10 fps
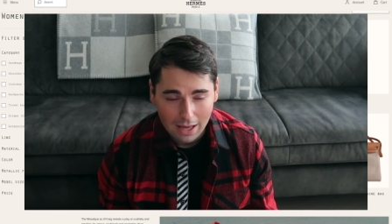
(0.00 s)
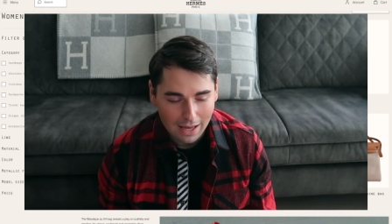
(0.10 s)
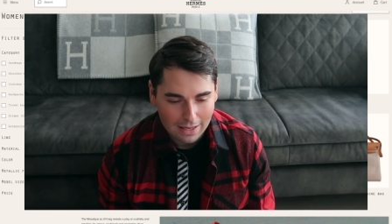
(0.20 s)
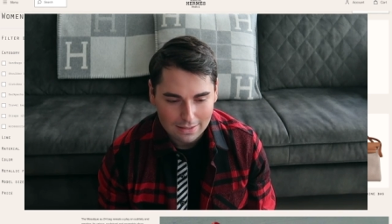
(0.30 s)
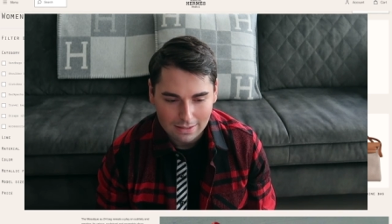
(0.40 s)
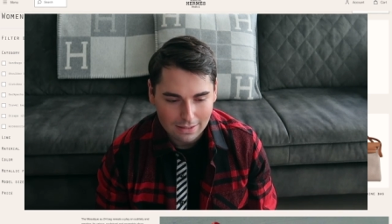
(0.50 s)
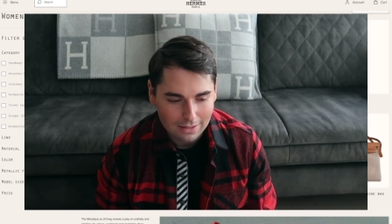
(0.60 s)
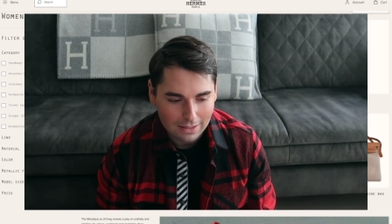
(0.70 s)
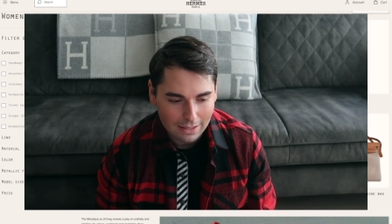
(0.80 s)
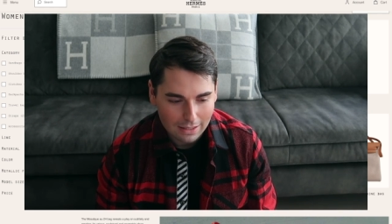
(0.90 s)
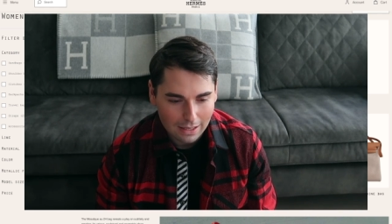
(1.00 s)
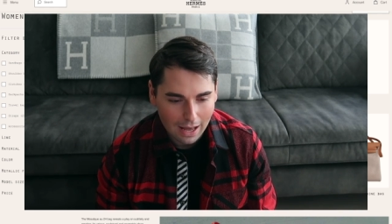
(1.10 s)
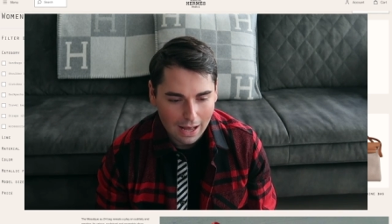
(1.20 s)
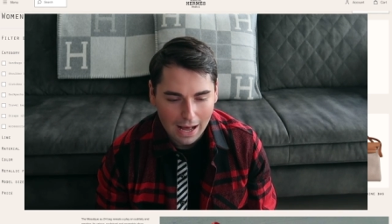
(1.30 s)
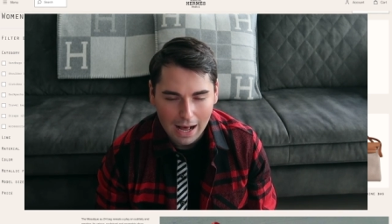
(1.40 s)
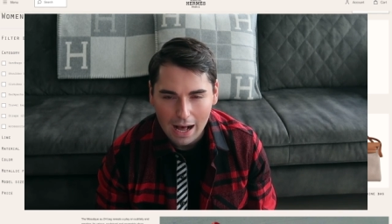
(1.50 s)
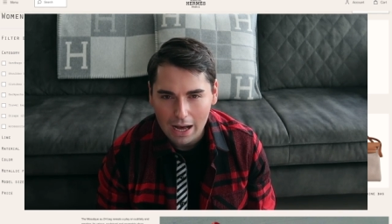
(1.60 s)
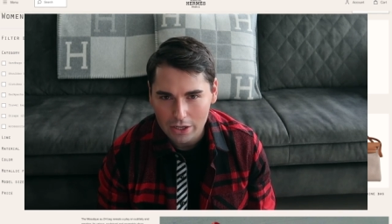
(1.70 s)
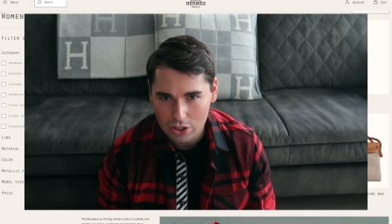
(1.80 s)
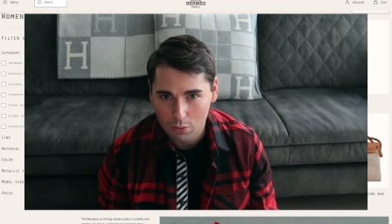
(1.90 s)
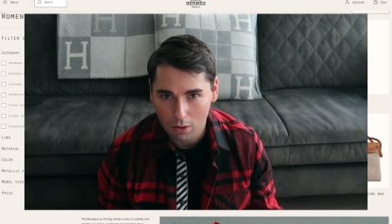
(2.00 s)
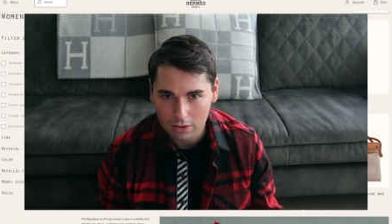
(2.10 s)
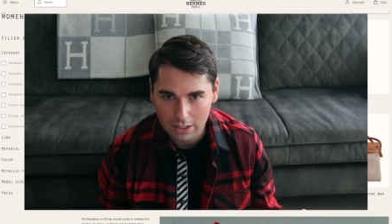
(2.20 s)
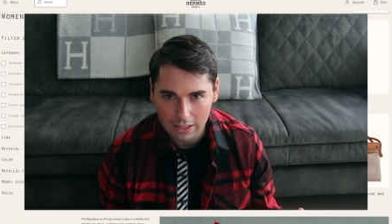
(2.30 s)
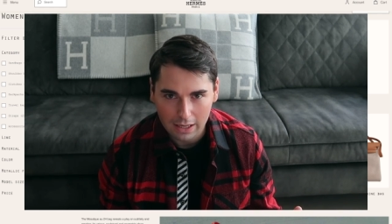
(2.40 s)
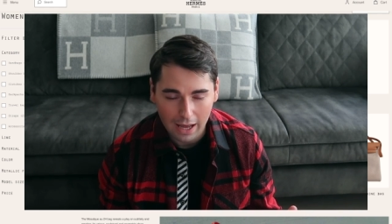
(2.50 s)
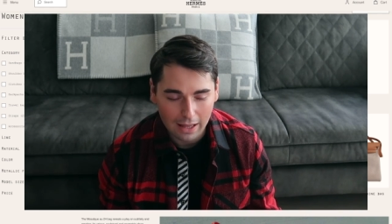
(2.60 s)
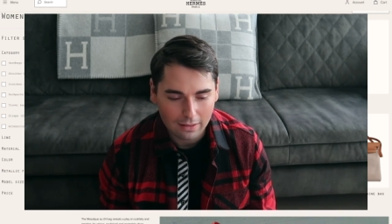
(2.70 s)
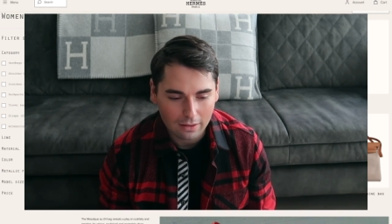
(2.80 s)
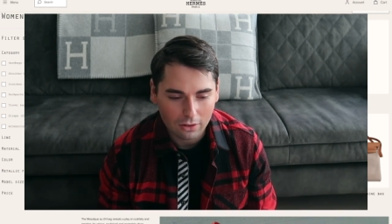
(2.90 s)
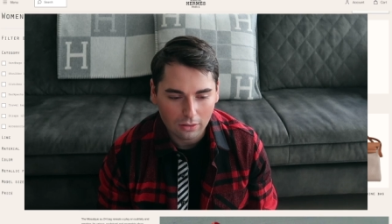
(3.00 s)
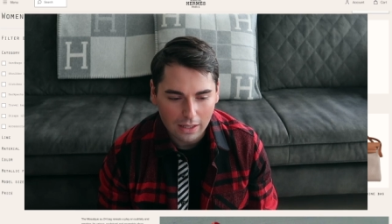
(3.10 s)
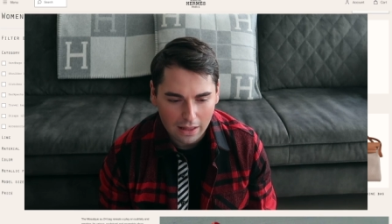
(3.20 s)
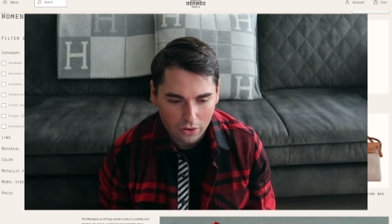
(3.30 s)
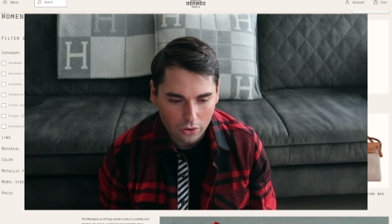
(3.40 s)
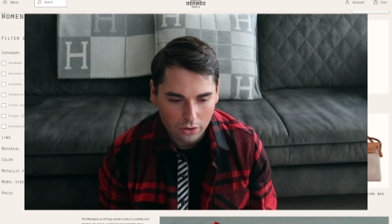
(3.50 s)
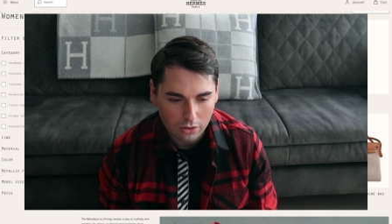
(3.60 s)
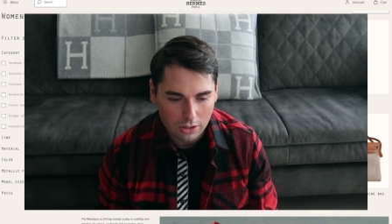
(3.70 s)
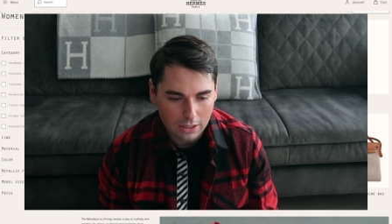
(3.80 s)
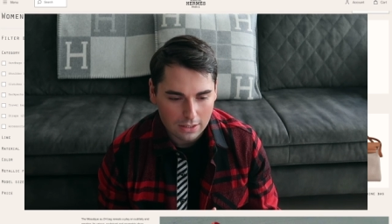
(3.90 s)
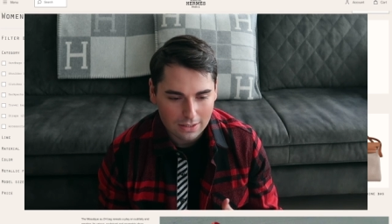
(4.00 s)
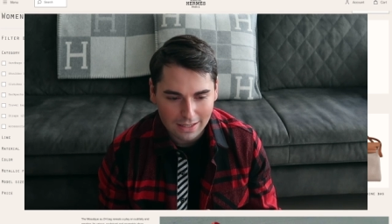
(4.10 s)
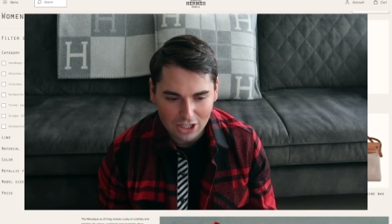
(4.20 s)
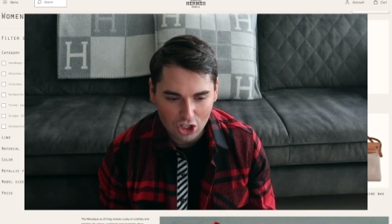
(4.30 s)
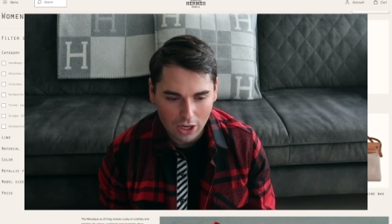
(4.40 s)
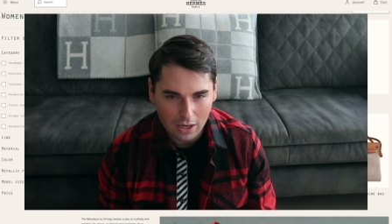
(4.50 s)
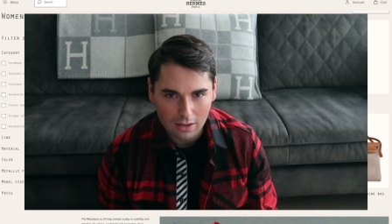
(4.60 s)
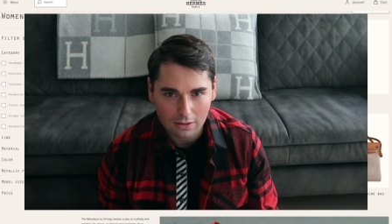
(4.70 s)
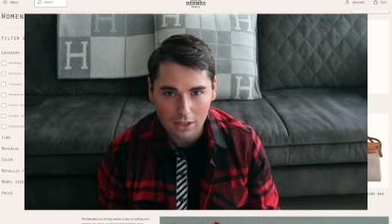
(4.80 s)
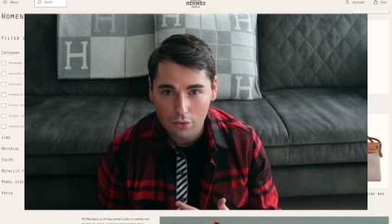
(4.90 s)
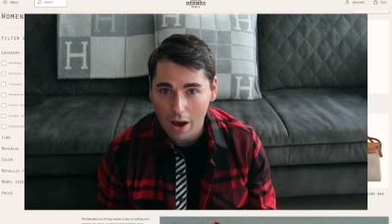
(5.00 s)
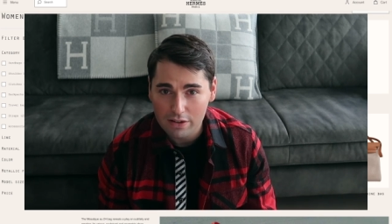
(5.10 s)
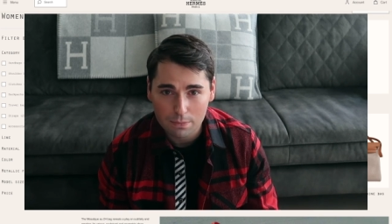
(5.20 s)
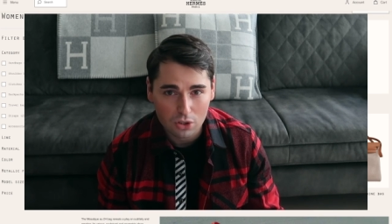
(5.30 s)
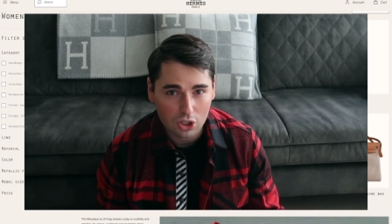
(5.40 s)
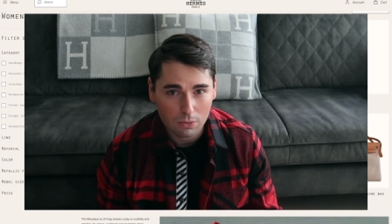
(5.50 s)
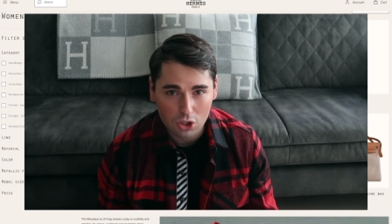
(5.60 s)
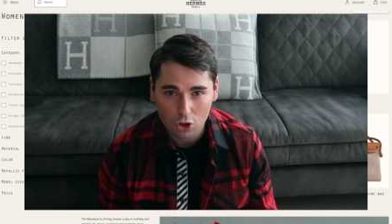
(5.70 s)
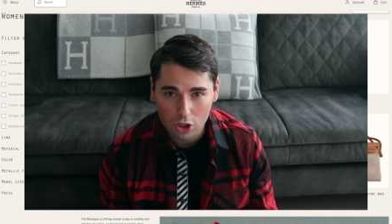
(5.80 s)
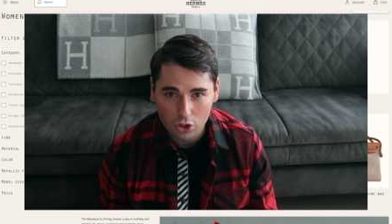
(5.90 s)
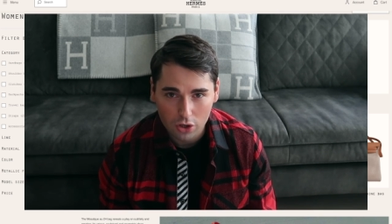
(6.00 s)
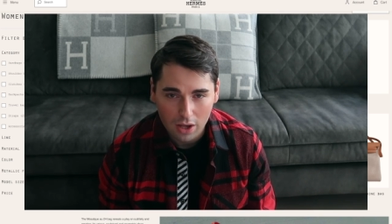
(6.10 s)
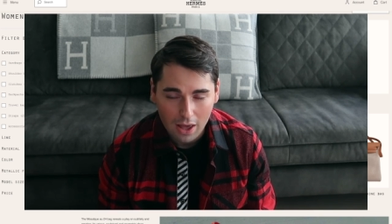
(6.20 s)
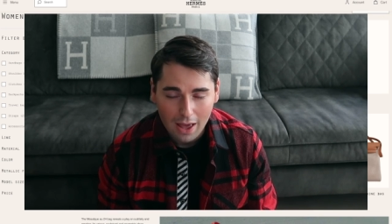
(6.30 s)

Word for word: is the highest quality, and the leather, the stitching, the craftsmanship, the structure,